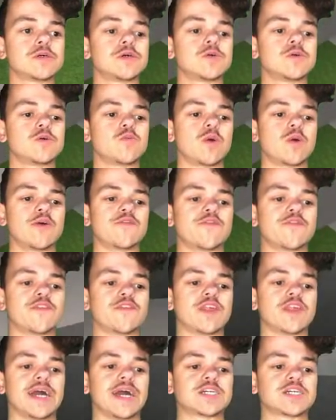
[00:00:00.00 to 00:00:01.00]
well, for the
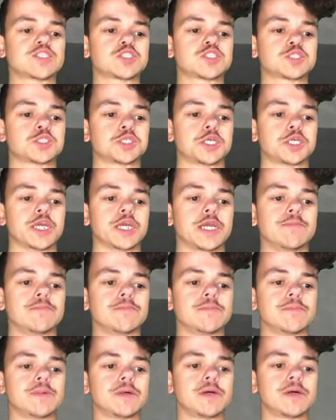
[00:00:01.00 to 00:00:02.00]
next stream.
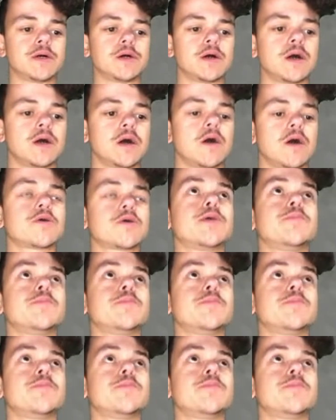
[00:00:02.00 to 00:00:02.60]
Okay,